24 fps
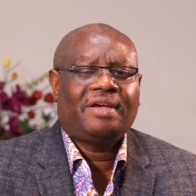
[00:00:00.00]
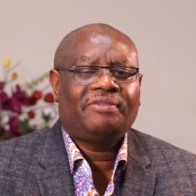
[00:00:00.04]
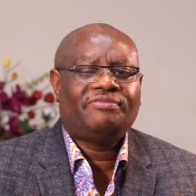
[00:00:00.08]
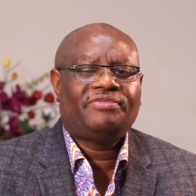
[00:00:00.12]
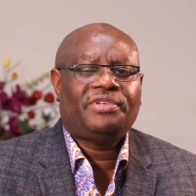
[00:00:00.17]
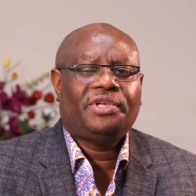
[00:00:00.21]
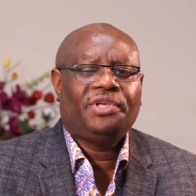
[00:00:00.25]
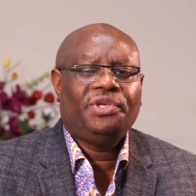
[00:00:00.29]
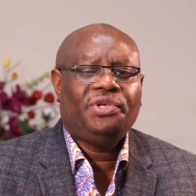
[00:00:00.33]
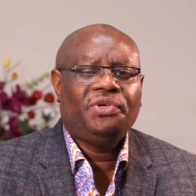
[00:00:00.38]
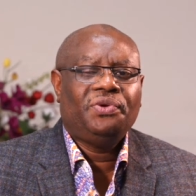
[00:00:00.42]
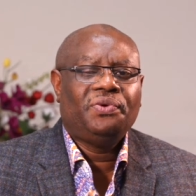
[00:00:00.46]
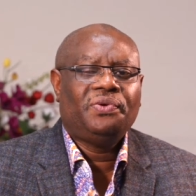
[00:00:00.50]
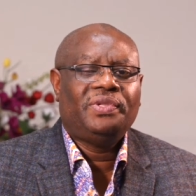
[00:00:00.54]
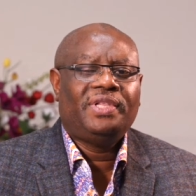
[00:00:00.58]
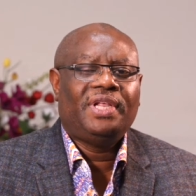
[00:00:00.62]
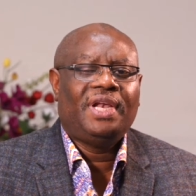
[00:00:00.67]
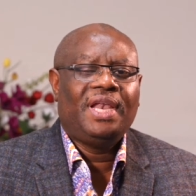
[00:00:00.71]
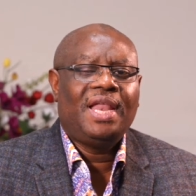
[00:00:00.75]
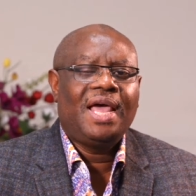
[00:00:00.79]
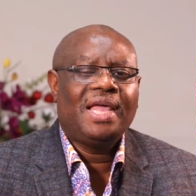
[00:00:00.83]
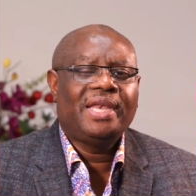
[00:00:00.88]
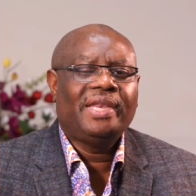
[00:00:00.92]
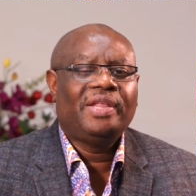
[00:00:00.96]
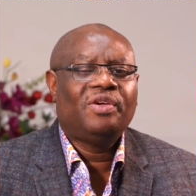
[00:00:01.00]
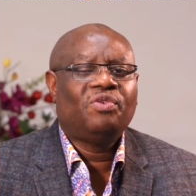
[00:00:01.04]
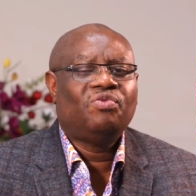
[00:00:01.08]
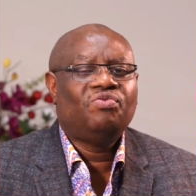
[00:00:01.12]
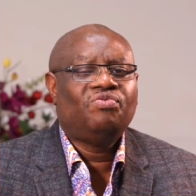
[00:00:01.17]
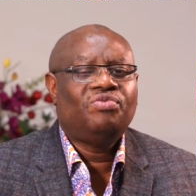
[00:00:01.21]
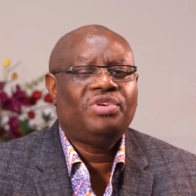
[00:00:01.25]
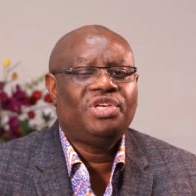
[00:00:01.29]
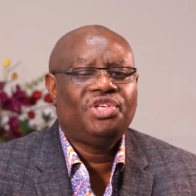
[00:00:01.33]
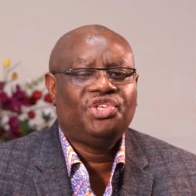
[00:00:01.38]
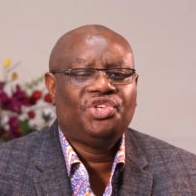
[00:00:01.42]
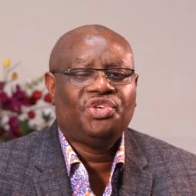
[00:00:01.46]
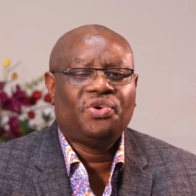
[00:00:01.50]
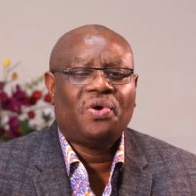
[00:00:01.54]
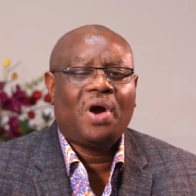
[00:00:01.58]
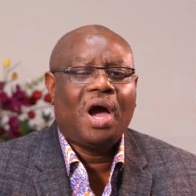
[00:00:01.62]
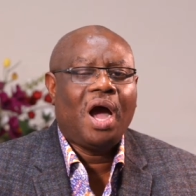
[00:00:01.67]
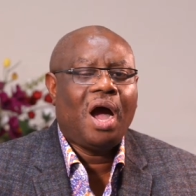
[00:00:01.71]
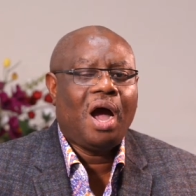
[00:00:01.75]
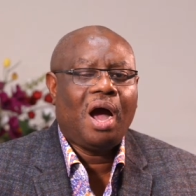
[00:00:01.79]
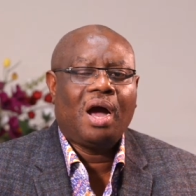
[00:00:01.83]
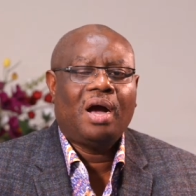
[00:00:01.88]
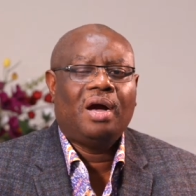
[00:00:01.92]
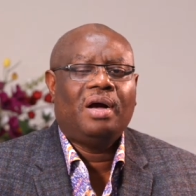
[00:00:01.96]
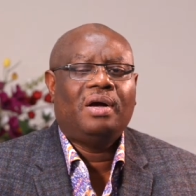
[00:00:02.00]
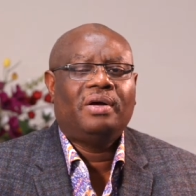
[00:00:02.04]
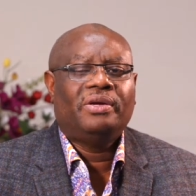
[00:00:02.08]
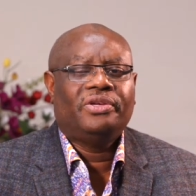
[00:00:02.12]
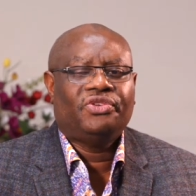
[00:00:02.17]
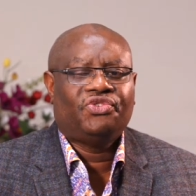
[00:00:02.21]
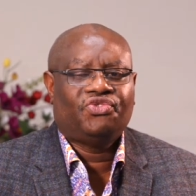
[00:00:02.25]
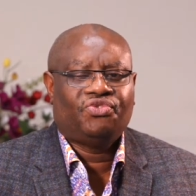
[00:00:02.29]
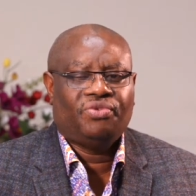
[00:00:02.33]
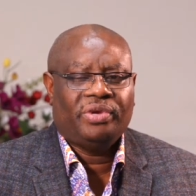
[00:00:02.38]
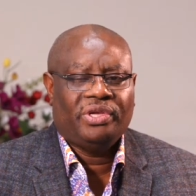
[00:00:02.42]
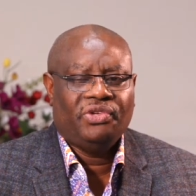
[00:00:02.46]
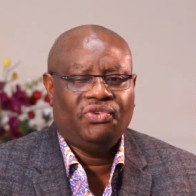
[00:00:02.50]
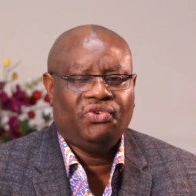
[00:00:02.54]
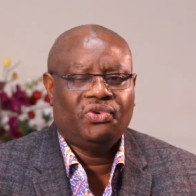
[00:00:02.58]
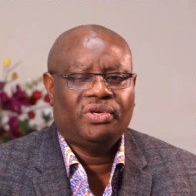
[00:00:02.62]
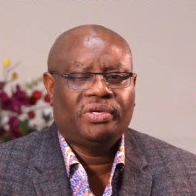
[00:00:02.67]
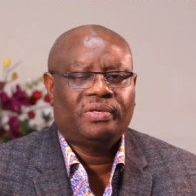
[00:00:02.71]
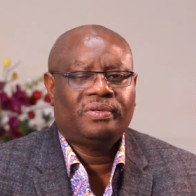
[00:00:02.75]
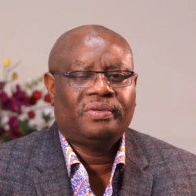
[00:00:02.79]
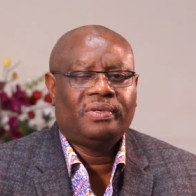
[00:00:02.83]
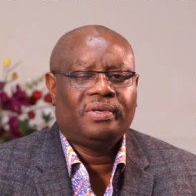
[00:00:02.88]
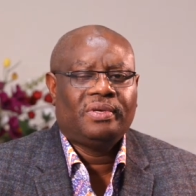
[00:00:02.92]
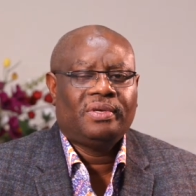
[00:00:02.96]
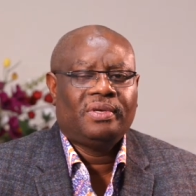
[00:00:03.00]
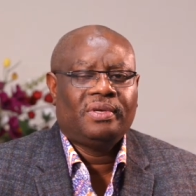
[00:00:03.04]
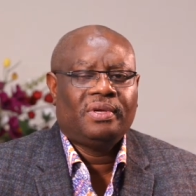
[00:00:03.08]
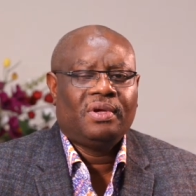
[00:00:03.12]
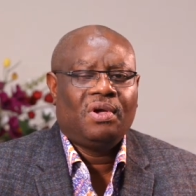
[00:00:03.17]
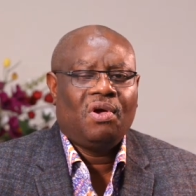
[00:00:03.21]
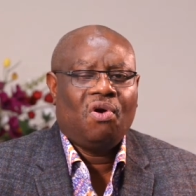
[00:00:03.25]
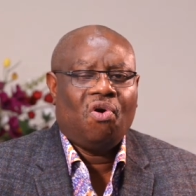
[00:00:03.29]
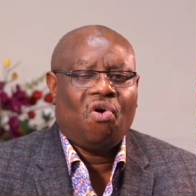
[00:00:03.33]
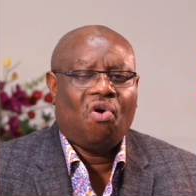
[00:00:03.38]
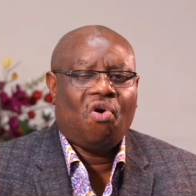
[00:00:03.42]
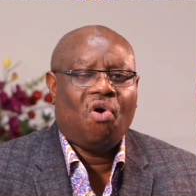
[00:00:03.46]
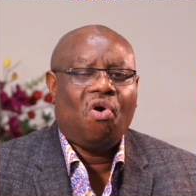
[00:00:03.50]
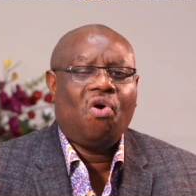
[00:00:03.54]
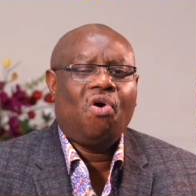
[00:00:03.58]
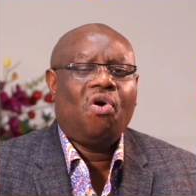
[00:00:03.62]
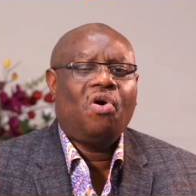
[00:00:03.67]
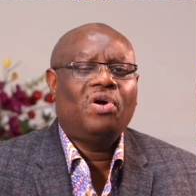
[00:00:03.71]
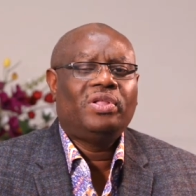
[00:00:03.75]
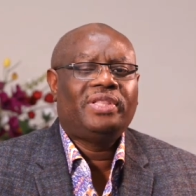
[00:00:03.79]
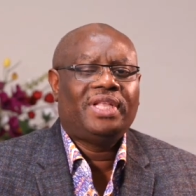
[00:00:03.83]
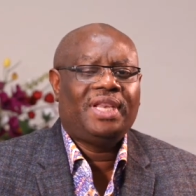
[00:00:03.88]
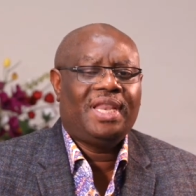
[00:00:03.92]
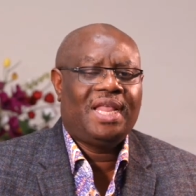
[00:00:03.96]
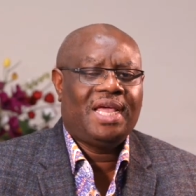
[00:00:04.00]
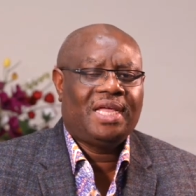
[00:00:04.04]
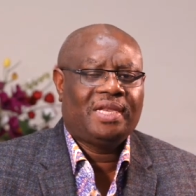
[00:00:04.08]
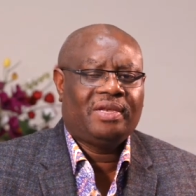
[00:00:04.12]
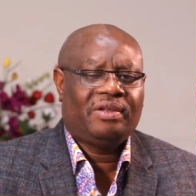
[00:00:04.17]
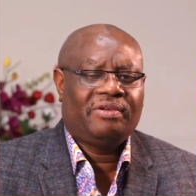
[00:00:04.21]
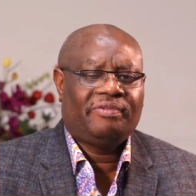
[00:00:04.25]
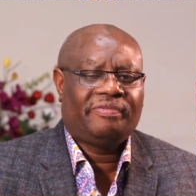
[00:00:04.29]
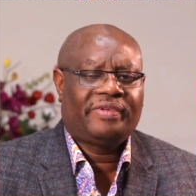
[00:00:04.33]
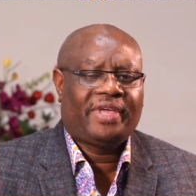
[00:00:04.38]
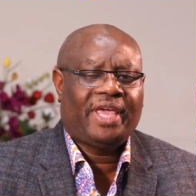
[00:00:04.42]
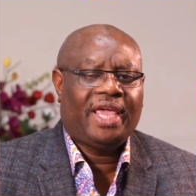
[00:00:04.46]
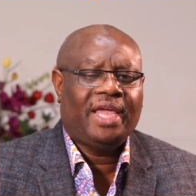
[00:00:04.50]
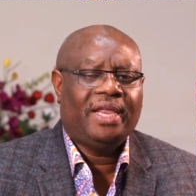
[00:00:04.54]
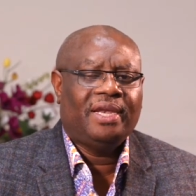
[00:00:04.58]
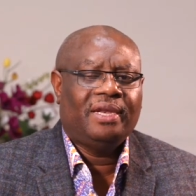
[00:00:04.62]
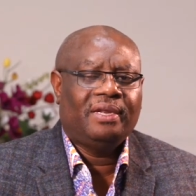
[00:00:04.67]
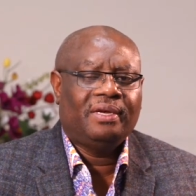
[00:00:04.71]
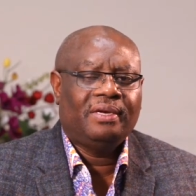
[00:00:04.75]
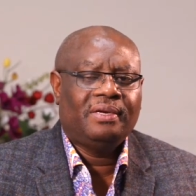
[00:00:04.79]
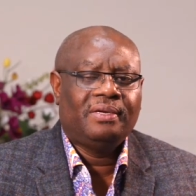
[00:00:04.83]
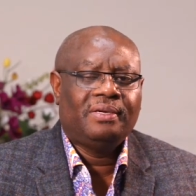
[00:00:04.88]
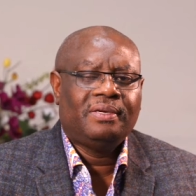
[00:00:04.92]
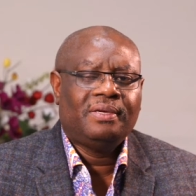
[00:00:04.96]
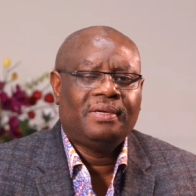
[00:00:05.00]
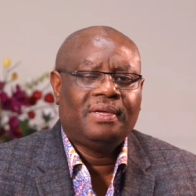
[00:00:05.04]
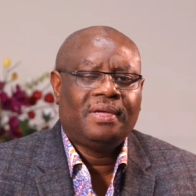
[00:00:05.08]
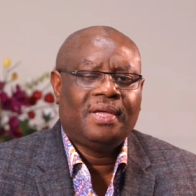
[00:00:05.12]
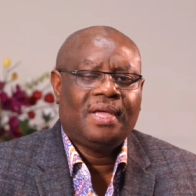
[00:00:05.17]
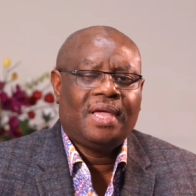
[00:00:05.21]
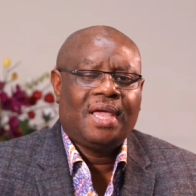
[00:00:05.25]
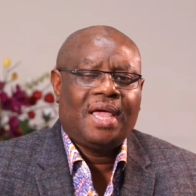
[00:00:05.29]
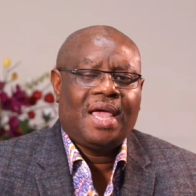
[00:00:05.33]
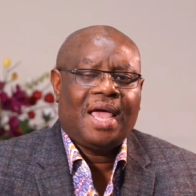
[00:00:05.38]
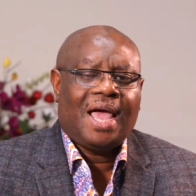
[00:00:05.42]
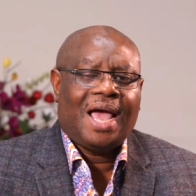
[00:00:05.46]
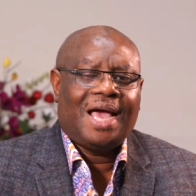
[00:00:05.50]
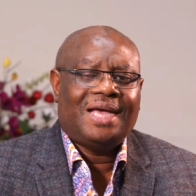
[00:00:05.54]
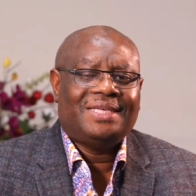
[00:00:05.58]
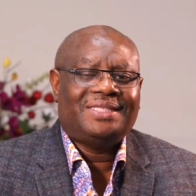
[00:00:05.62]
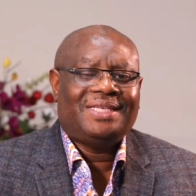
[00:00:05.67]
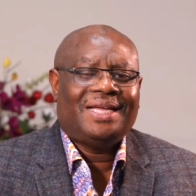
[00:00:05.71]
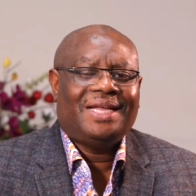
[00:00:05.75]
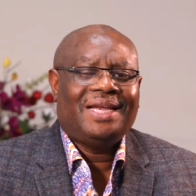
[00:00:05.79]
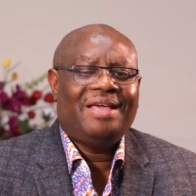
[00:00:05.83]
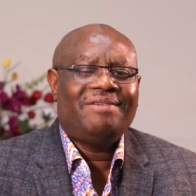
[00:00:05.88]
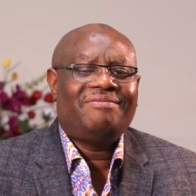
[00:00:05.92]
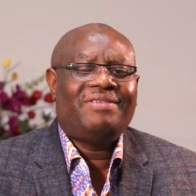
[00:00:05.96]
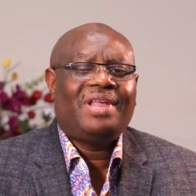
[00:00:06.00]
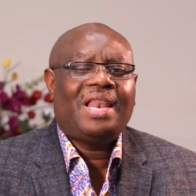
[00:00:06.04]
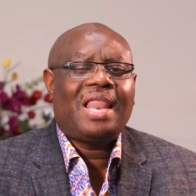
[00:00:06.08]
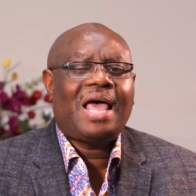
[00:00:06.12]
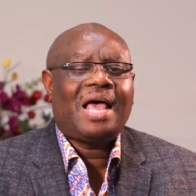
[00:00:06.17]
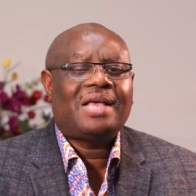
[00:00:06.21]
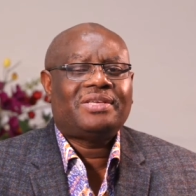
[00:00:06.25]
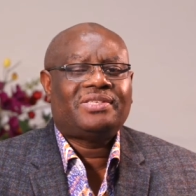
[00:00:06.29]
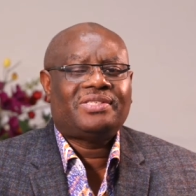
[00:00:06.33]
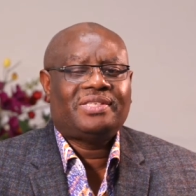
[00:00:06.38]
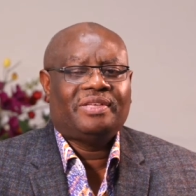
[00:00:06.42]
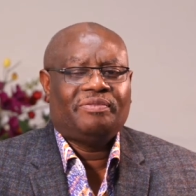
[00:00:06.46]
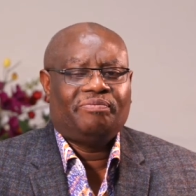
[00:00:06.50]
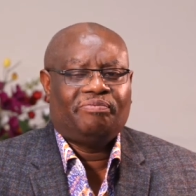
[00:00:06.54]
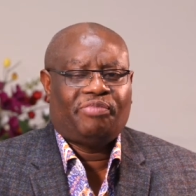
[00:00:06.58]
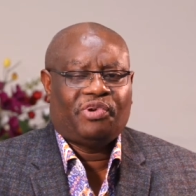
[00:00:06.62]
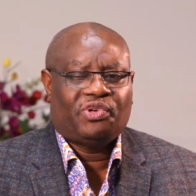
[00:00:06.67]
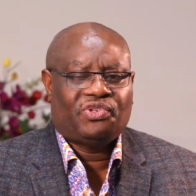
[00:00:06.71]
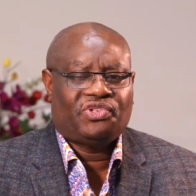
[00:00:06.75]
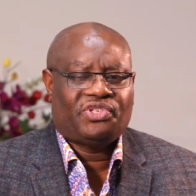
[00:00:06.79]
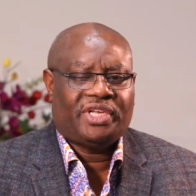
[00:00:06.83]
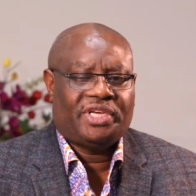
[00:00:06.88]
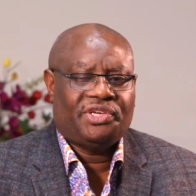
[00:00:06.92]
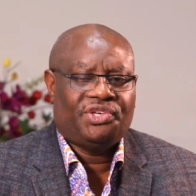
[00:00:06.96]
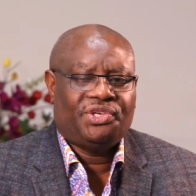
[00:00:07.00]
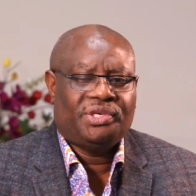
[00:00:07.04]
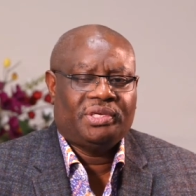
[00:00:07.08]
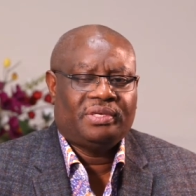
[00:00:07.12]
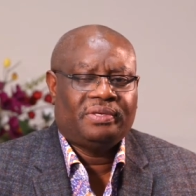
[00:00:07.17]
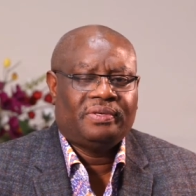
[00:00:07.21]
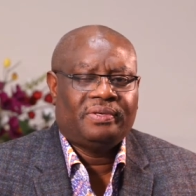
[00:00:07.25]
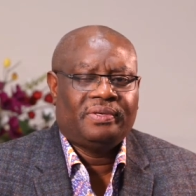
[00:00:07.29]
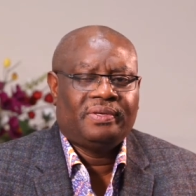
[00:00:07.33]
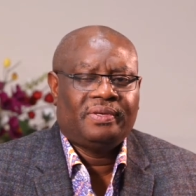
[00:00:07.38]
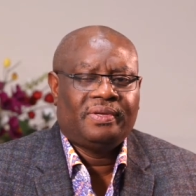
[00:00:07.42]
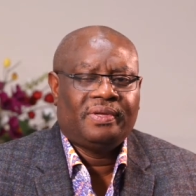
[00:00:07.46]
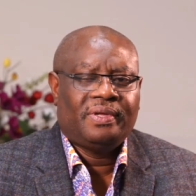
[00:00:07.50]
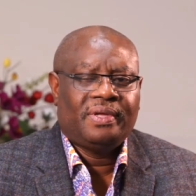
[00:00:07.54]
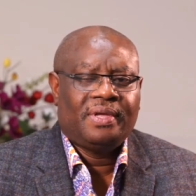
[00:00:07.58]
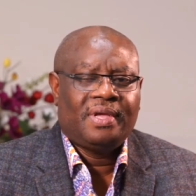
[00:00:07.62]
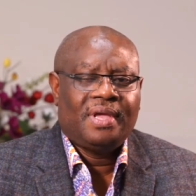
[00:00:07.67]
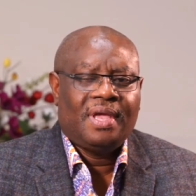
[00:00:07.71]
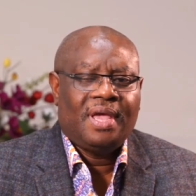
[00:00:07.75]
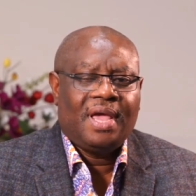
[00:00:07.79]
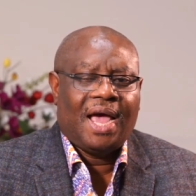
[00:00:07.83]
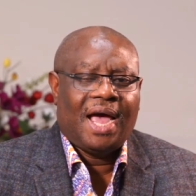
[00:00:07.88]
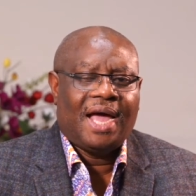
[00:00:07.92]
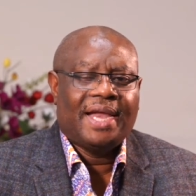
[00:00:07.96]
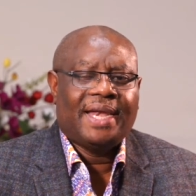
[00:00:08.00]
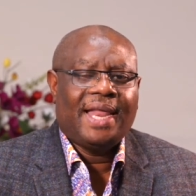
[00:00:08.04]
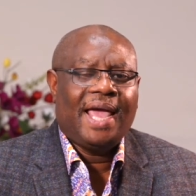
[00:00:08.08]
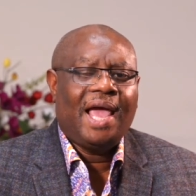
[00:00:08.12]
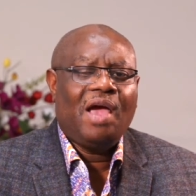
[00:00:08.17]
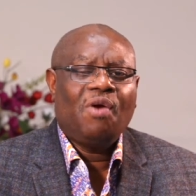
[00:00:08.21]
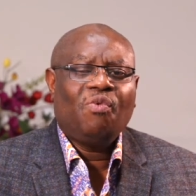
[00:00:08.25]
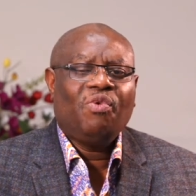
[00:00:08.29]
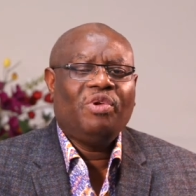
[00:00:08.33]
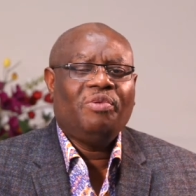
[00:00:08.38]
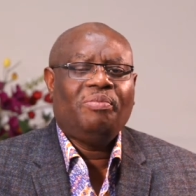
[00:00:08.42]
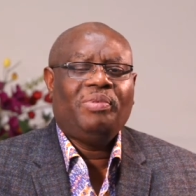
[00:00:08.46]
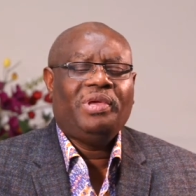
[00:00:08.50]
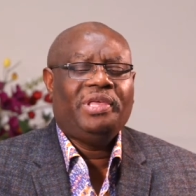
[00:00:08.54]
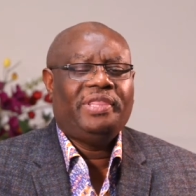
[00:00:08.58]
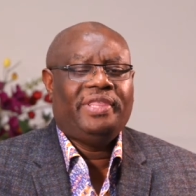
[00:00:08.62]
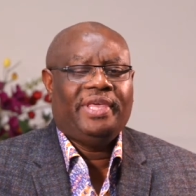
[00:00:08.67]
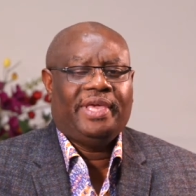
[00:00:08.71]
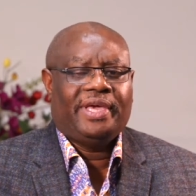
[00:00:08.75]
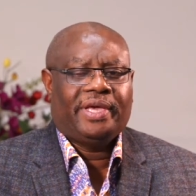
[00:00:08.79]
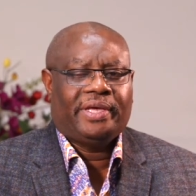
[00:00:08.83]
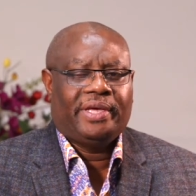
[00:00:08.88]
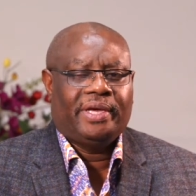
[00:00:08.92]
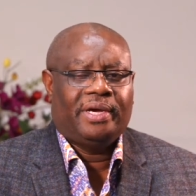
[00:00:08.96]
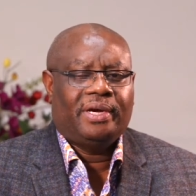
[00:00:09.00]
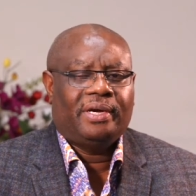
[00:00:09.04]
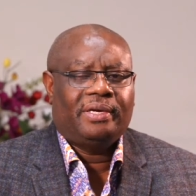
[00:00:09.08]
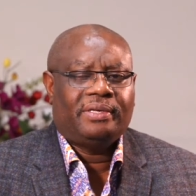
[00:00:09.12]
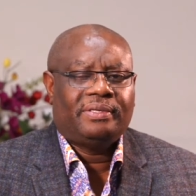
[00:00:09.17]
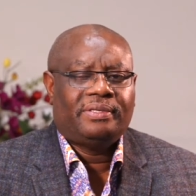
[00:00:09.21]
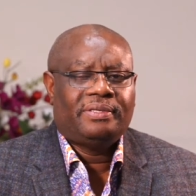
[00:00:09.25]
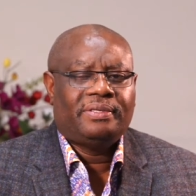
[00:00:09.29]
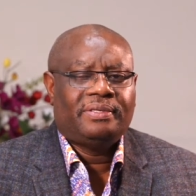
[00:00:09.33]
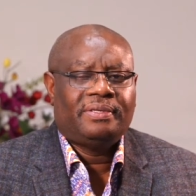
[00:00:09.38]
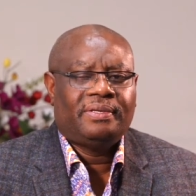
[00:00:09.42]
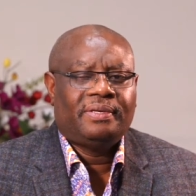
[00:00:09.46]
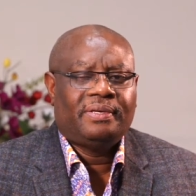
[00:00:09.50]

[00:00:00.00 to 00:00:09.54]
after you the land in which you are a stranger all the land of Canaan as an everlasting possession, and I will be their God.